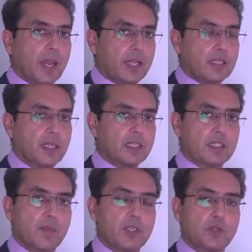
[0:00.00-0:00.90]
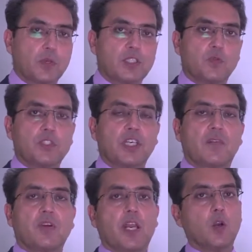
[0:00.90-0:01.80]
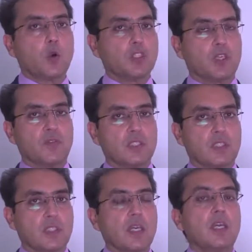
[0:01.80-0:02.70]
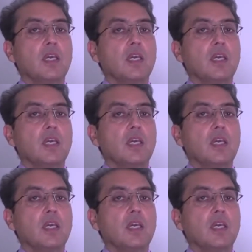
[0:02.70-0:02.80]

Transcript: healthcare establishments which have indoor services,